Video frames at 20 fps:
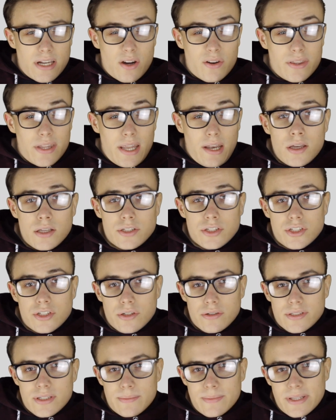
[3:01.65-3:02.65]
now and then to
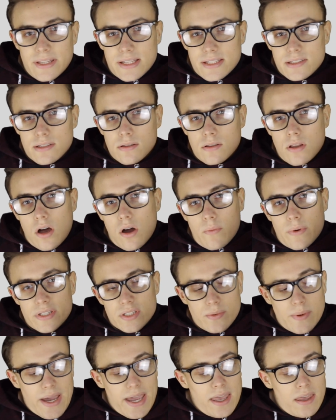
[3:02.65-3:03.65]
shoot something that's a long
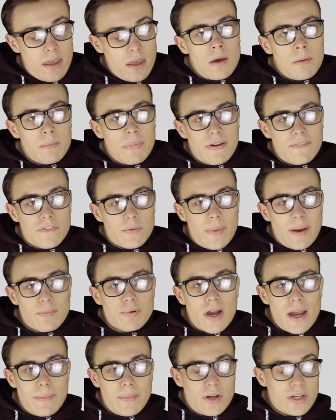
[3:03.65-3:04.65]
ways away. But for my
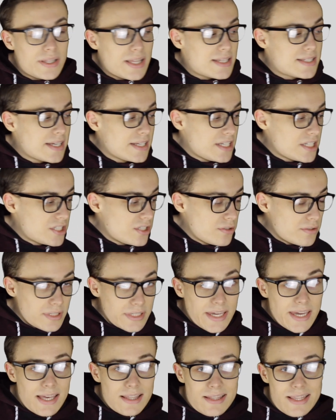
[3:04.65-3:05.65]
primary lens, I just use
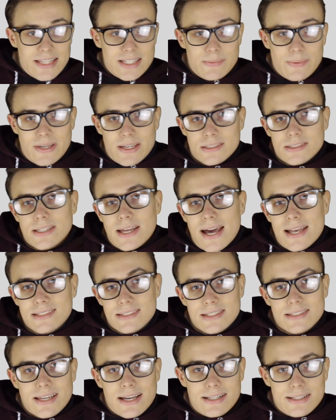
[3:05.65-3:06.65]
the kit lens because it
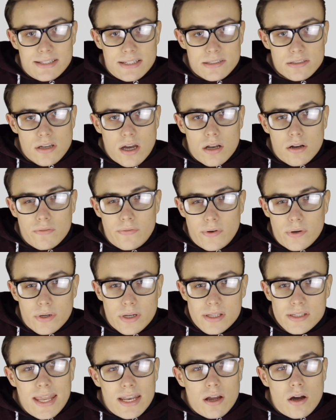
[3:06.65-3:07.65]
has the silent
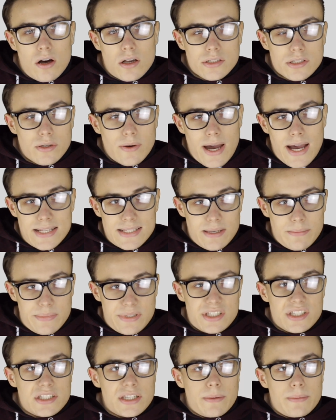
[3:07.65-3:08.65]
autofocus, and it also has
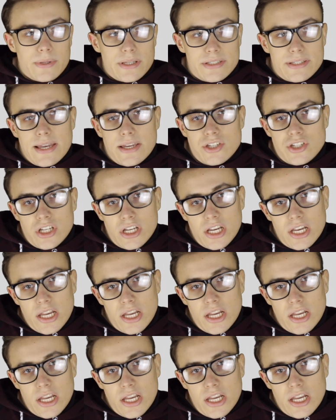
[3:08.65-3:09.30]
image stabilization